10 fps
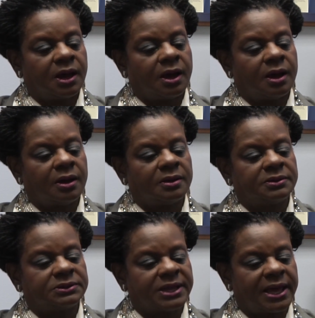
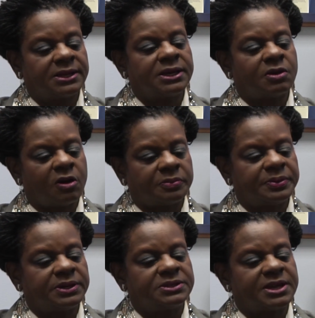that it ought to
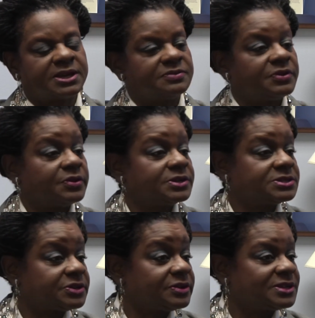be taken very
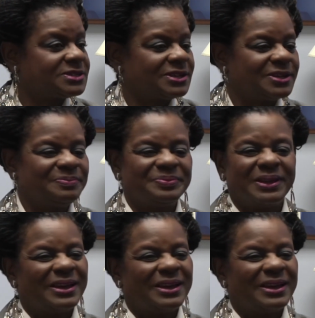seriously.